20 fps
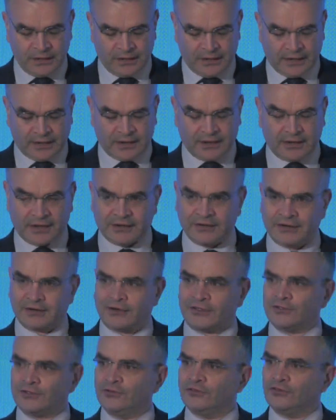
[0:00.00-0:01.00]
And I'd
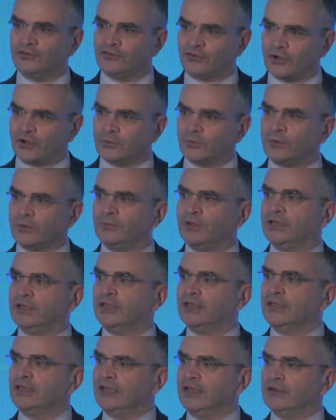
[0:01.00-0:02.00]
like you to join with me
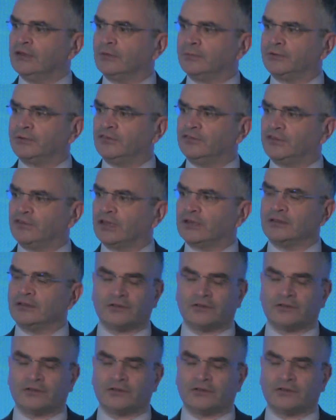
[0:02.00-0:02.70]
in appreciating